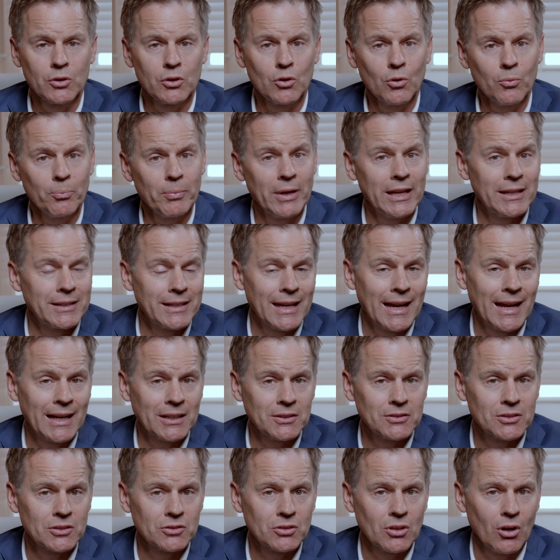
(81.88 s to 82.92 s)
you don't pay
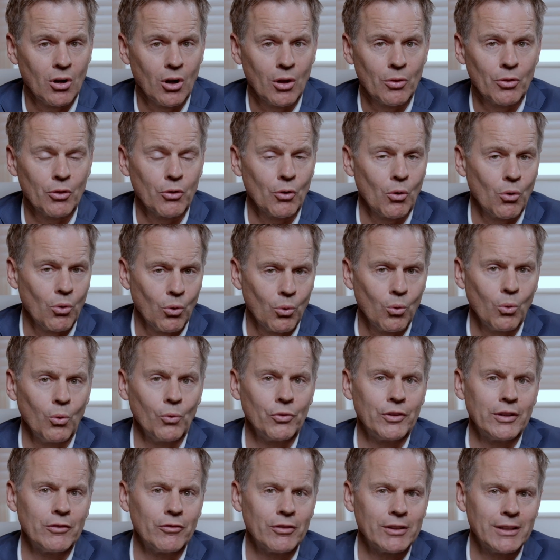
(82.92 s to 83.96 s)
taxes on the whole
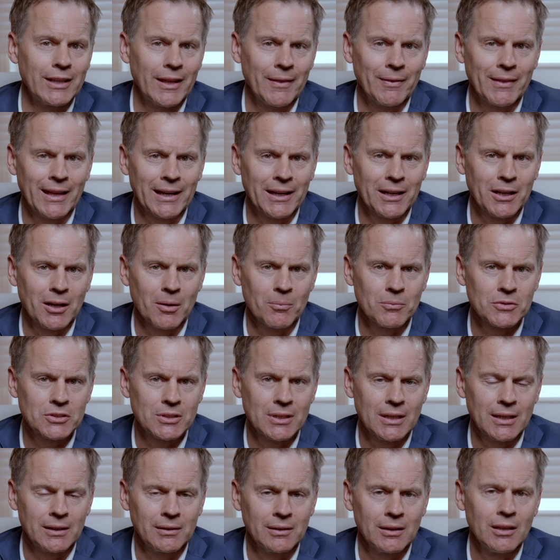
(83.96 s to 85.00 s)
dividend that comes
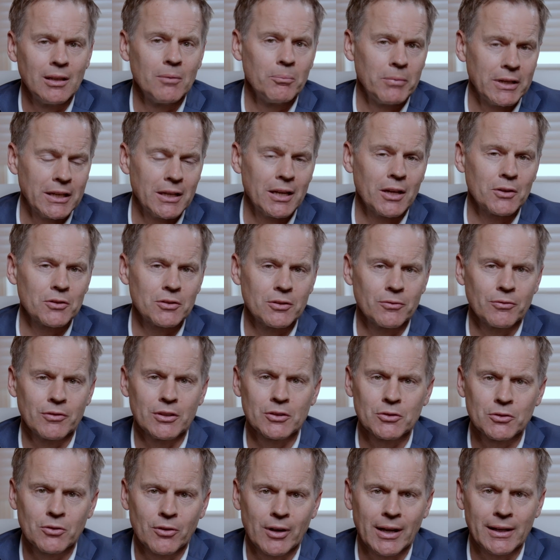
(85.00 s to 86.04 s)
in because of
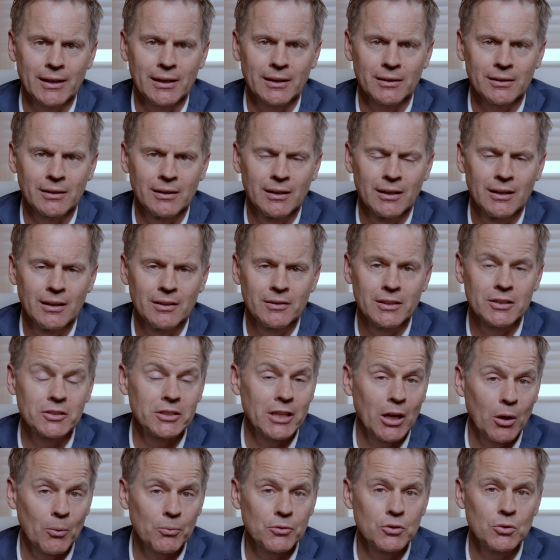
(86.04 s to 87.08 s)
this credit. This
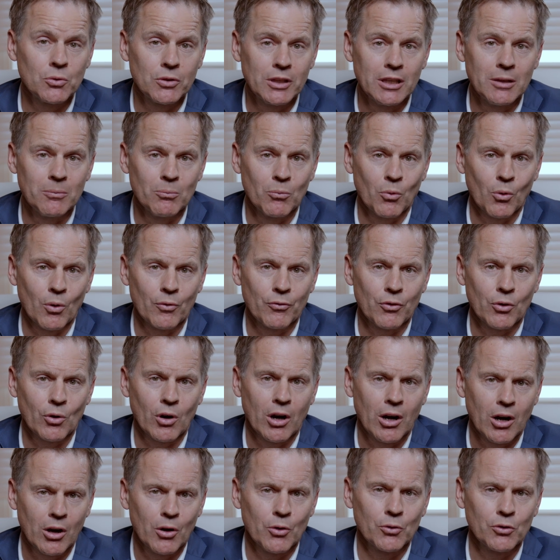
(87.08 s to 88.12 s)
helps you keep more of your
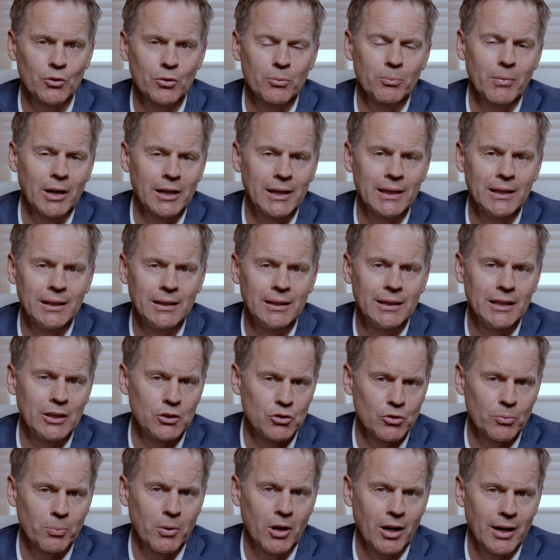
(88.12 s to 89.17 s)
hard-earned money in
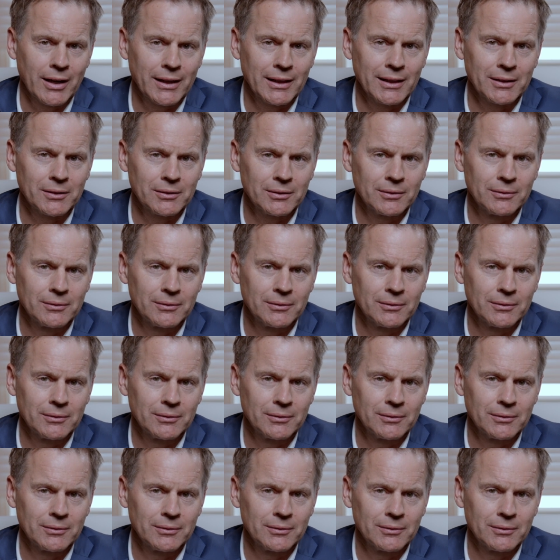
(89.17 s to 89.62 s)
your pocket.